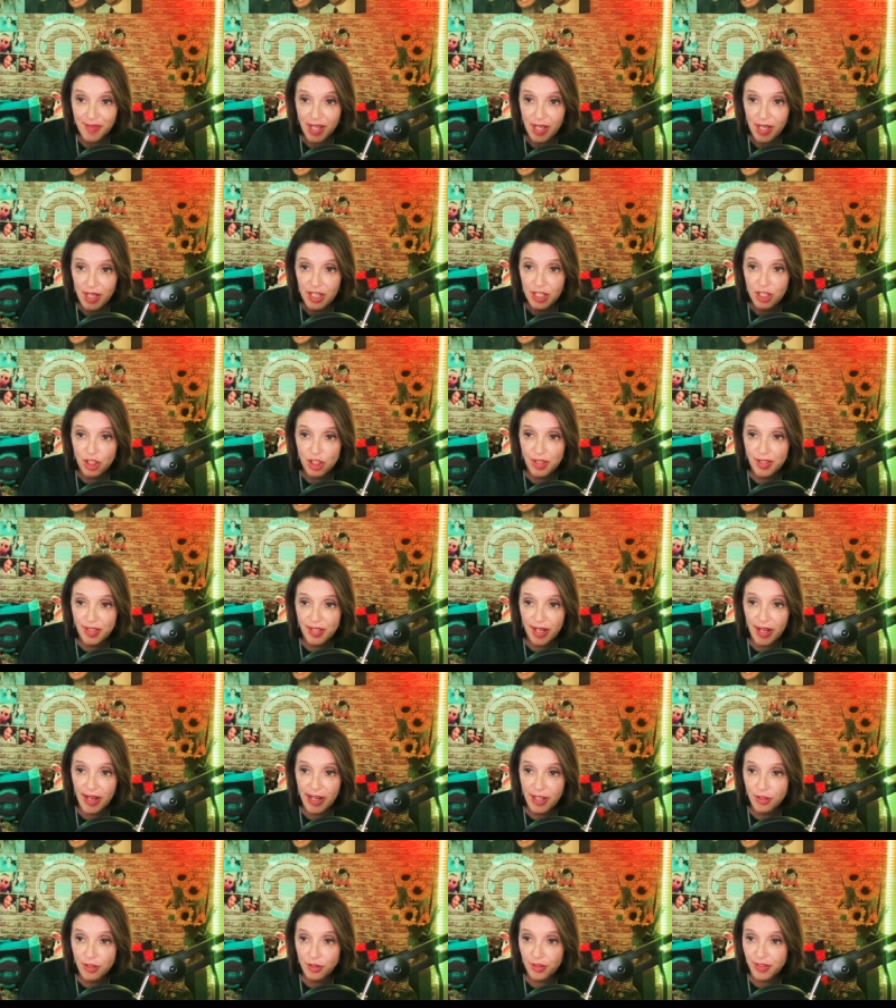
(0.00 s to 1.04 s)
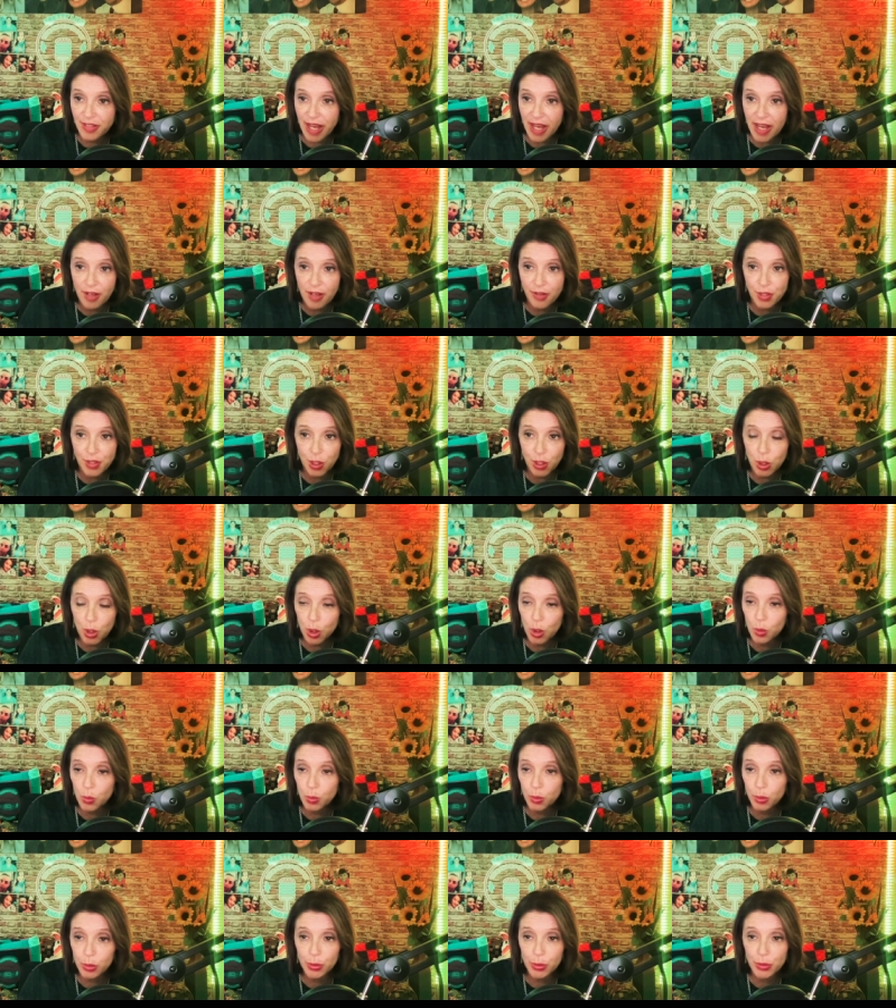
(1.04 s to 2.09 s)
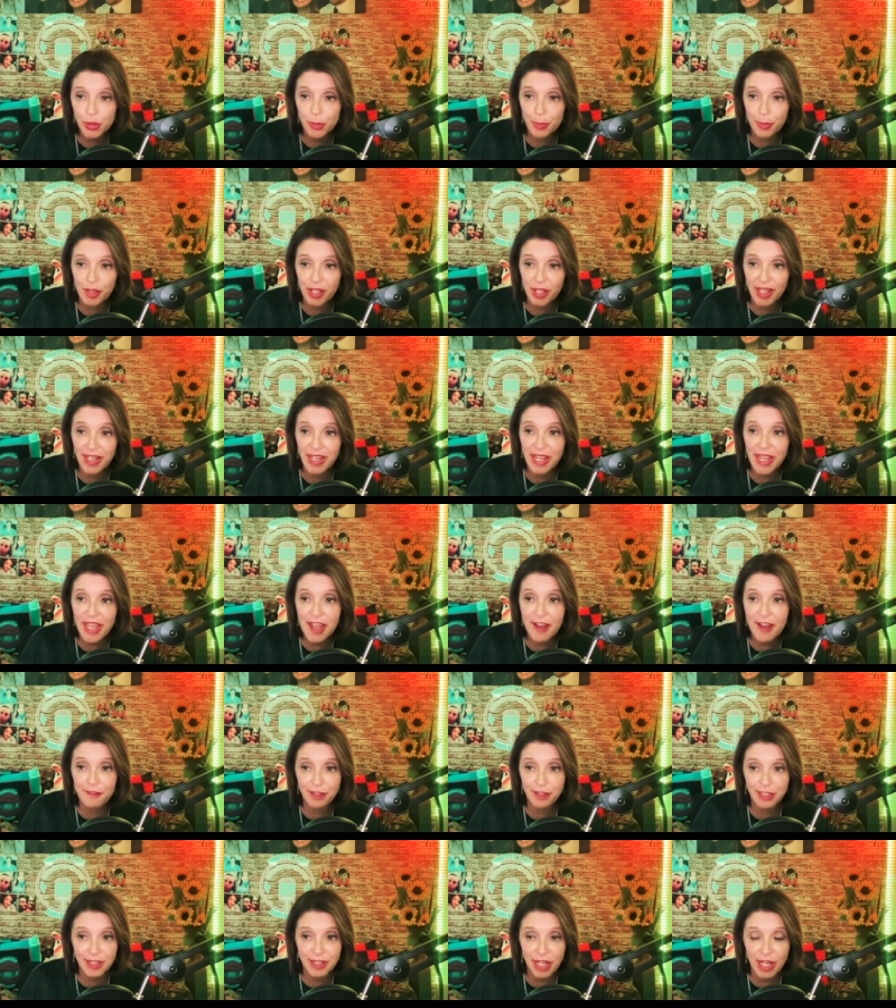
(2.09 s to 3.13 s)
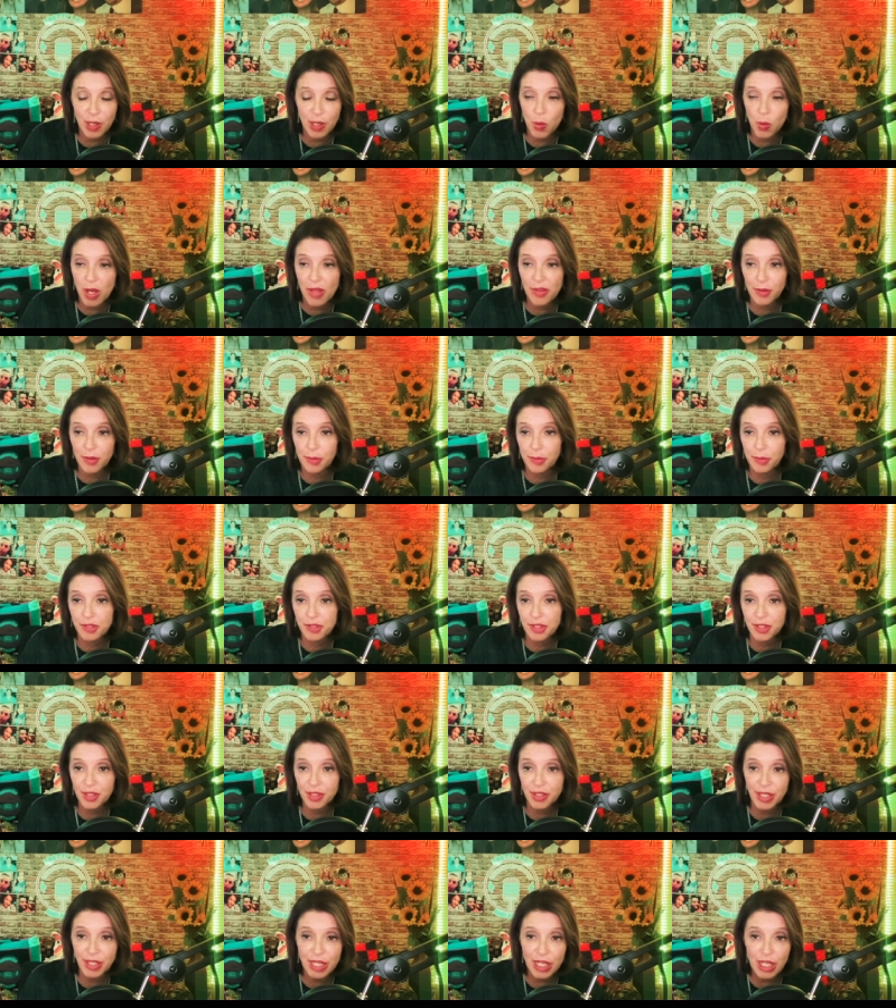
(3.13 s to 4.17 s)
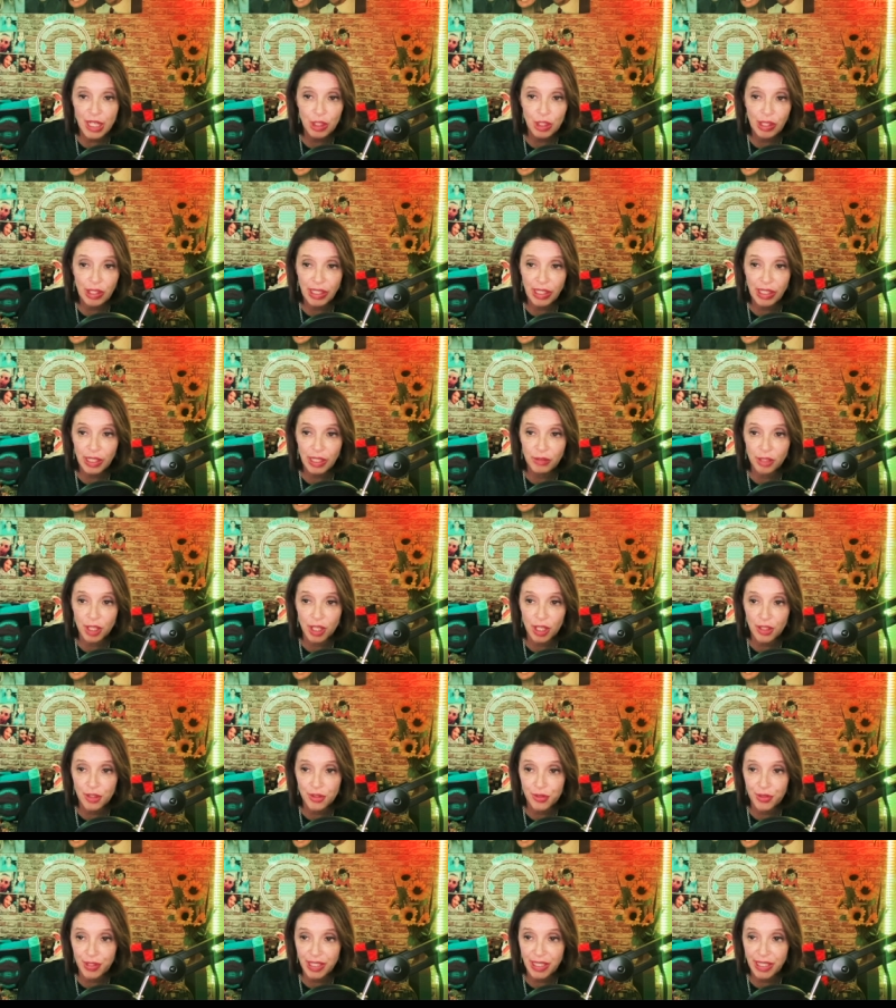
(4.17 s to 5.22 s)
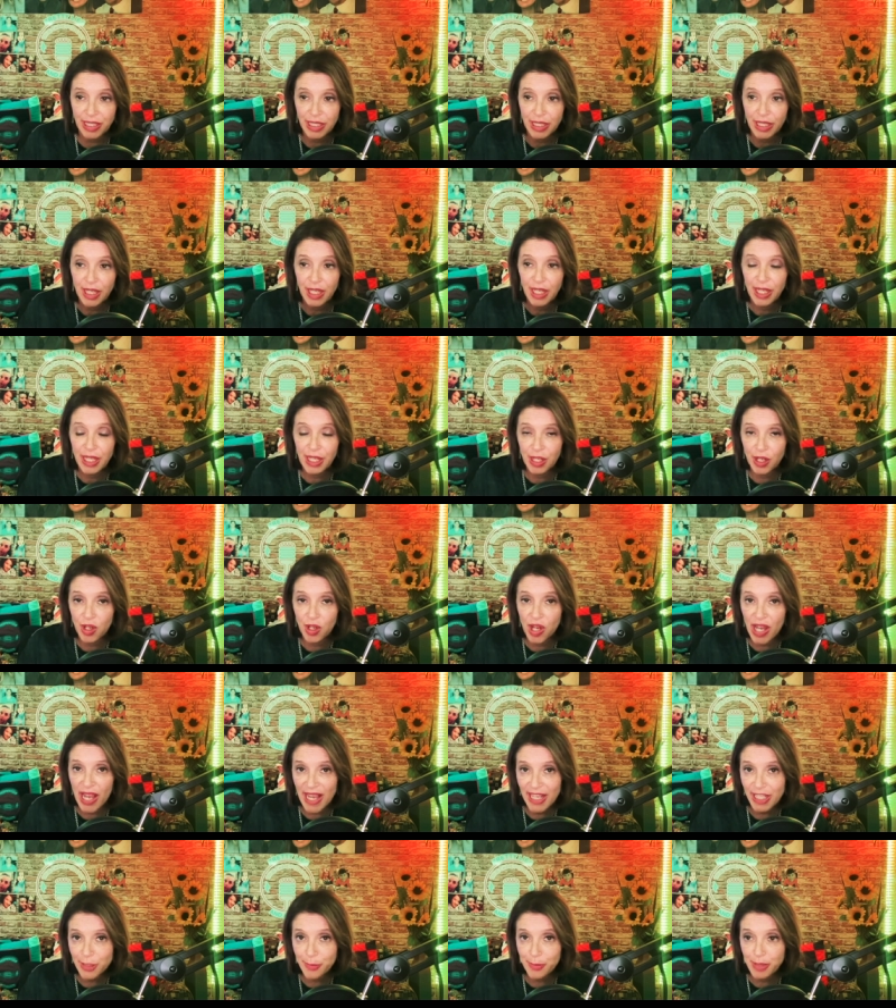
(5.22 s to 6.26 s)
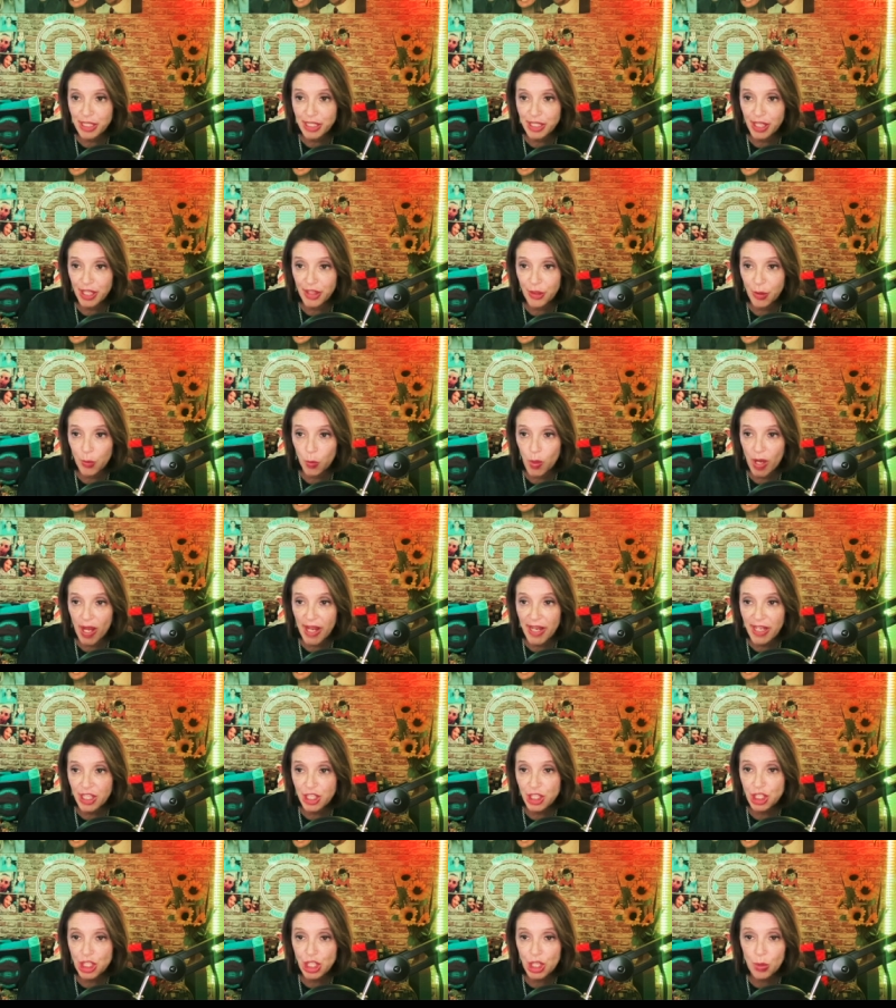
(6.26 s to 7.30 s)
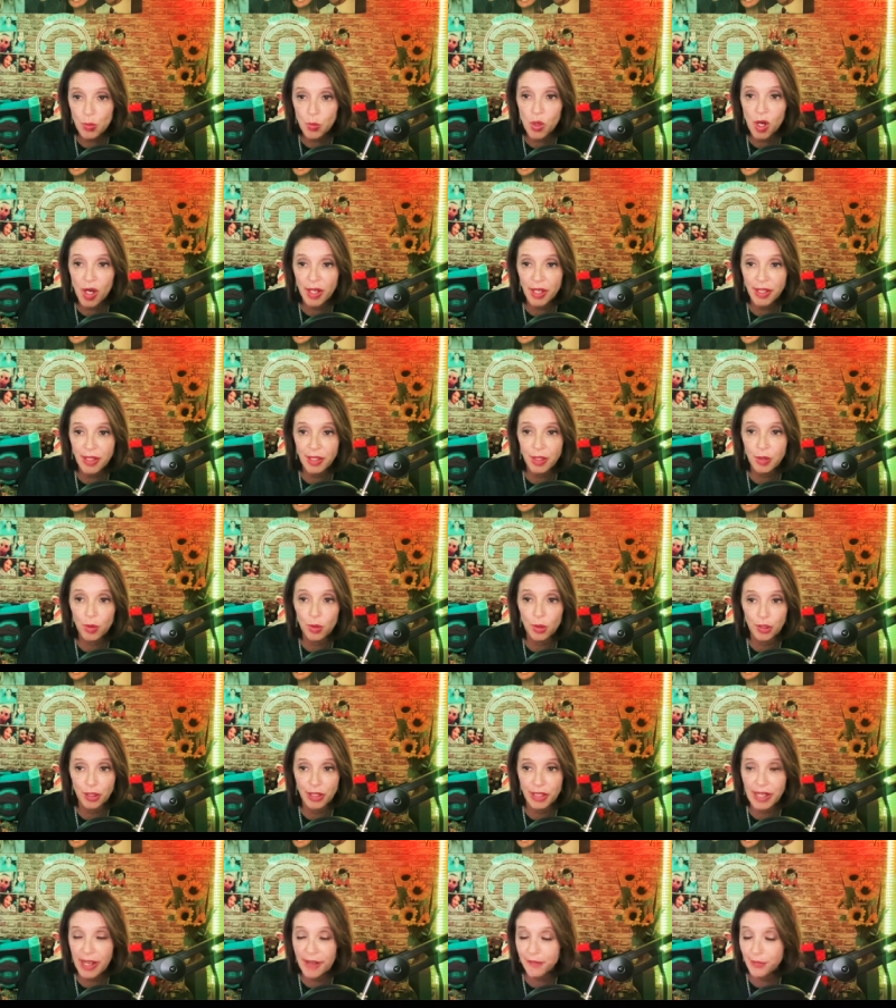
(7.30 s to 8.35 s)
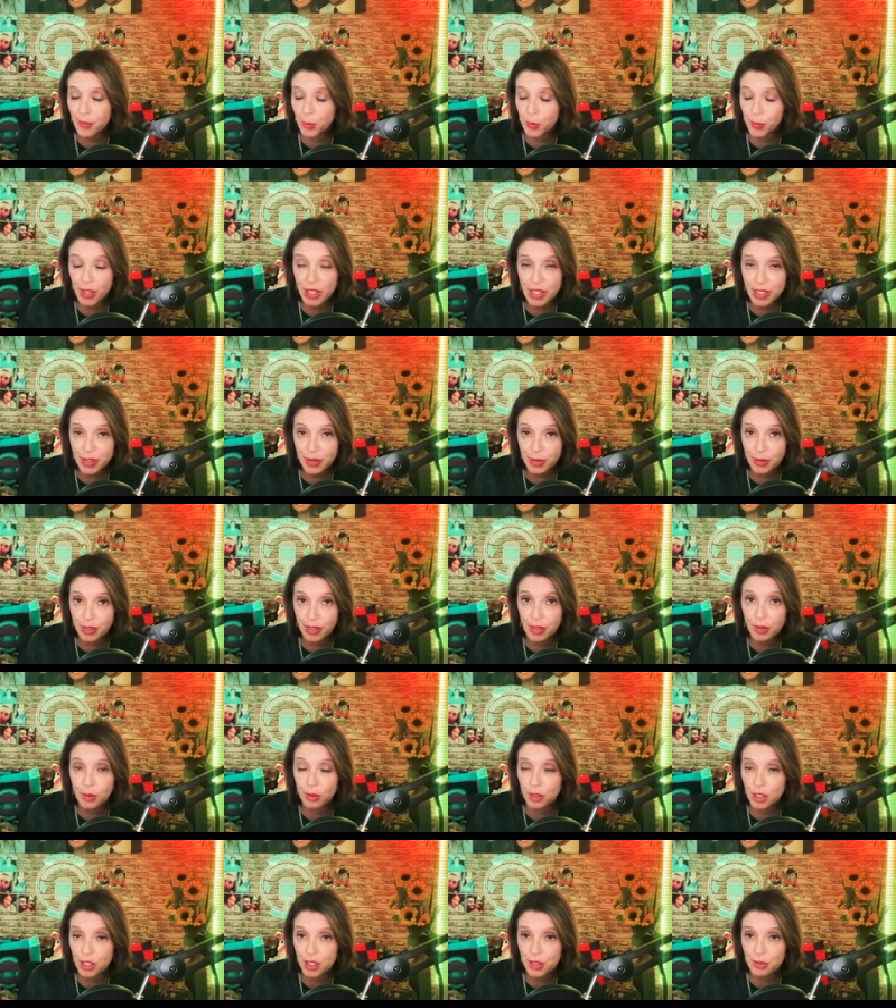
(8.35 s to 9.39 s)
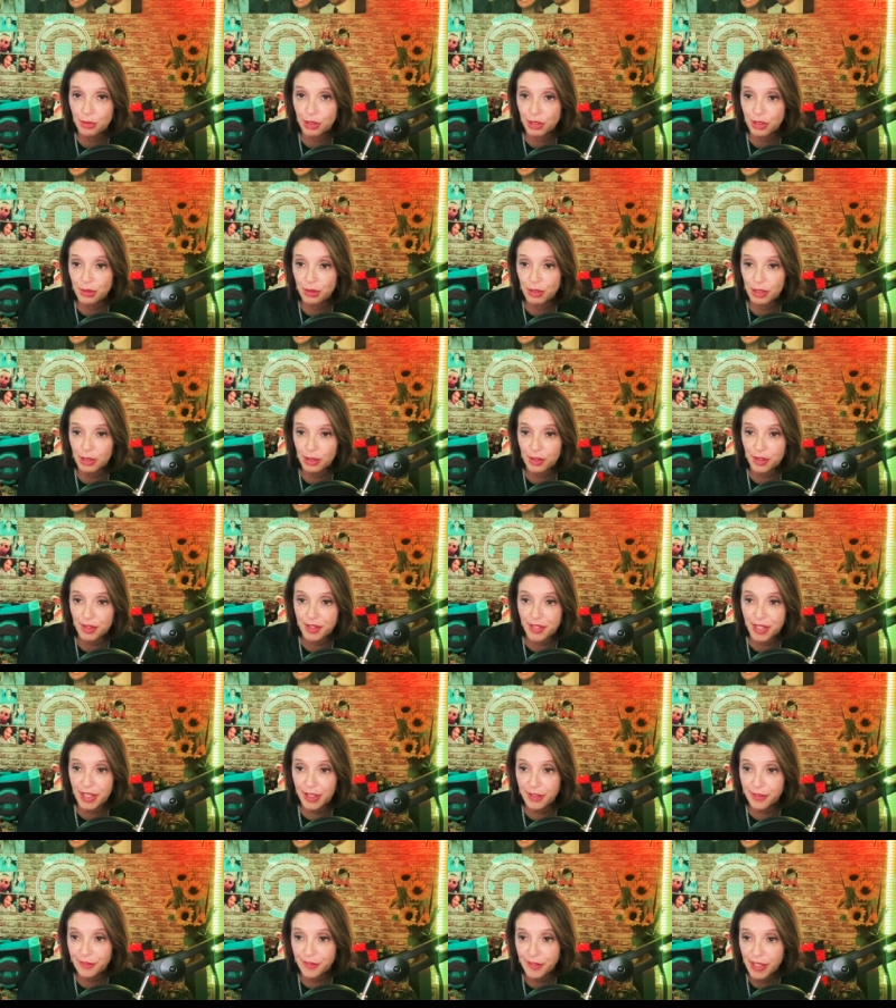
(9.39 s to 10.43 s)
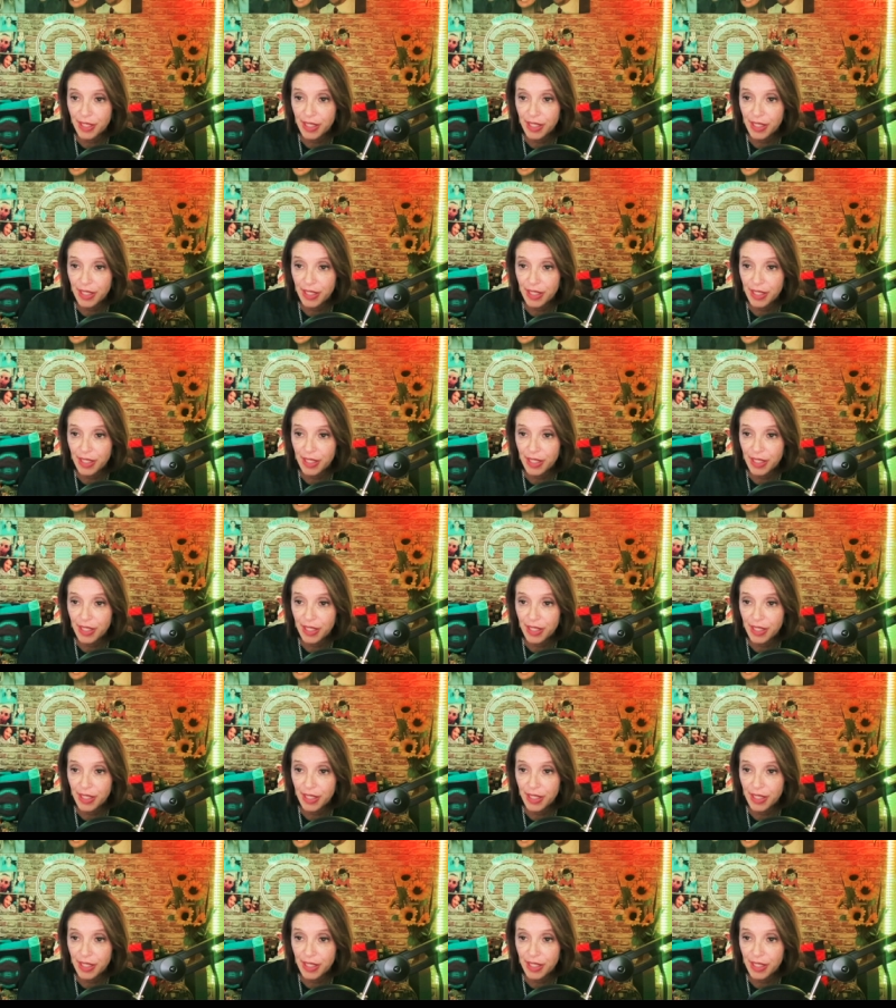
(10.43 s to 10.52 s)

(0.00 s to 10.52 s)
She said Angela's house, her rules applied to everything, whether it was cooking, cleaning, laundry, it all had to be done the way she wanted it, or you'd have to redo it, or she would do it herself.